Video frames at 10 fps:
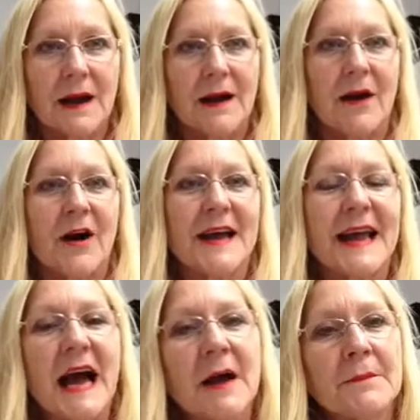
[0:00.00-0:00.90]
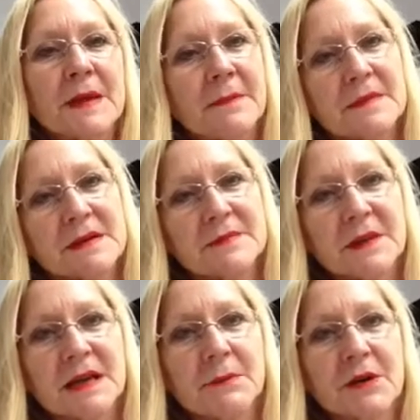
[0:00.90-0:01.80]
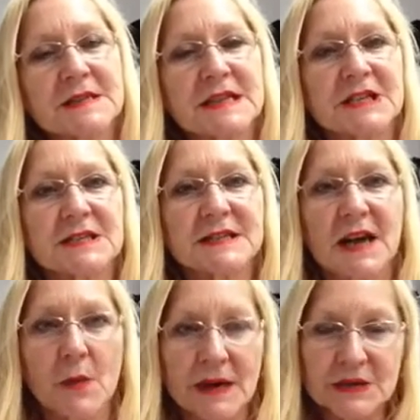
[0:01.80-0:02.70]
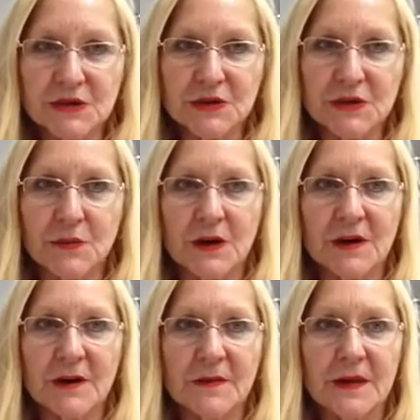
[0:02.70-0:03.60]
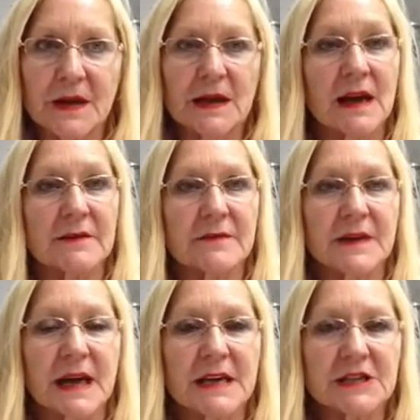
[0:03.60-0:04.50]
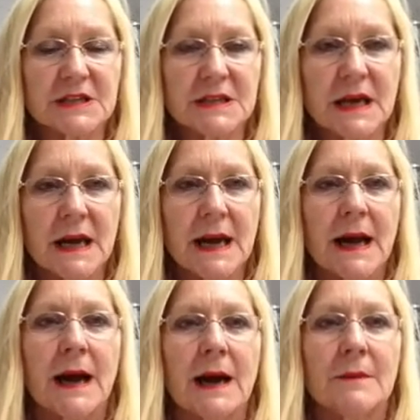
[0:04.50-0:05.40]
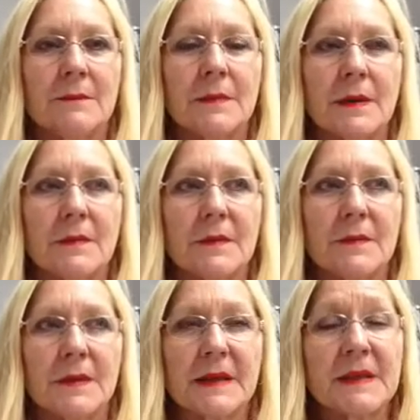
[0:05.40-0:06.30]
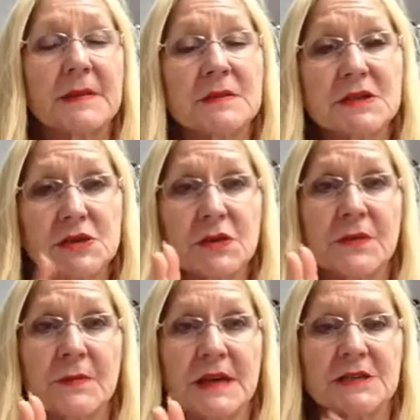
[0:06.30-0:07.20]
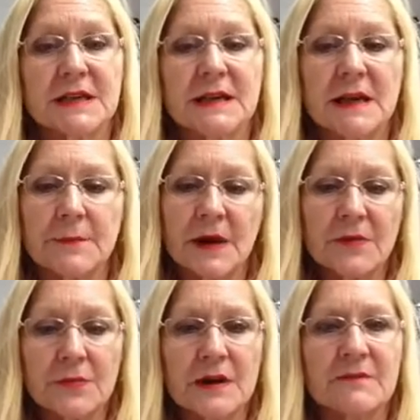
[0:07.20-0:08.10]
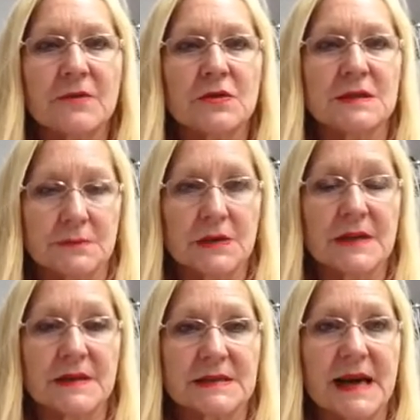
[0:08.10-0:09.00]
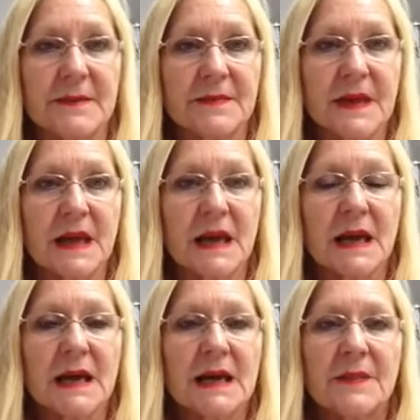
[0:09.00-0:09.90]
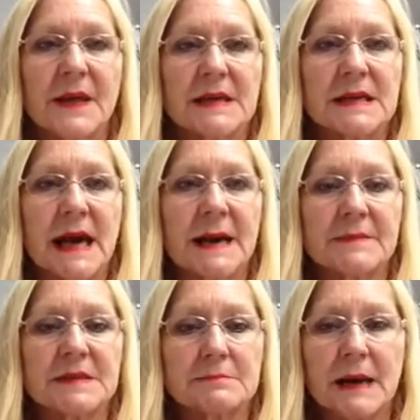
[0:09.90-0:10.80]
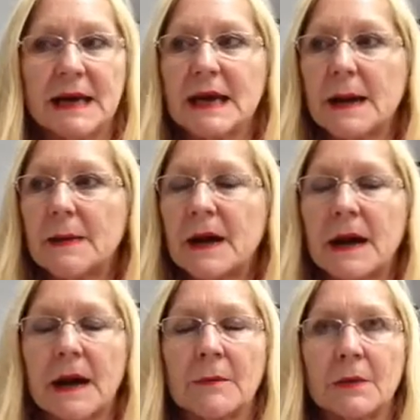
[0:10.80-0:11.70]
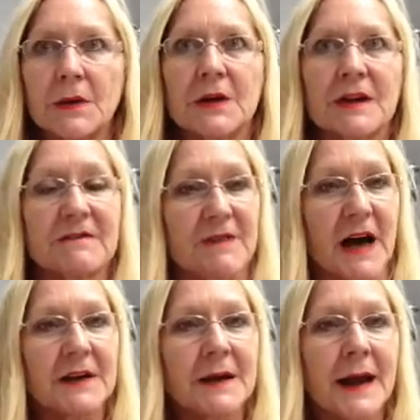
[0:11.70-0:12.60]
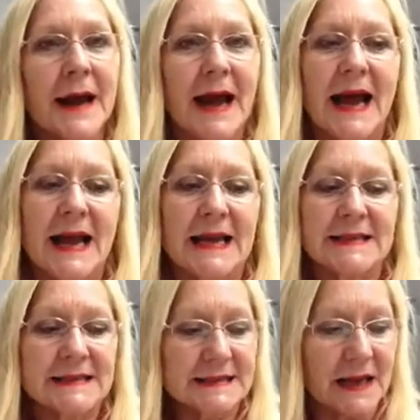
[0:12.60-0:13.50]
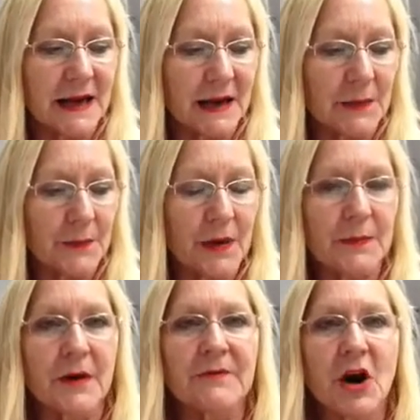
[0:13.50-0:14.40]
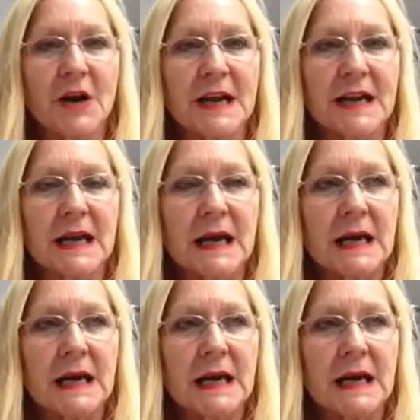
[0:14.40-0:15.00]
Hi. A couple of the presentations that I went to were the gamification, and then there was two of them actually, and they both reinforced really the same thing, that games make learning fun, and by providing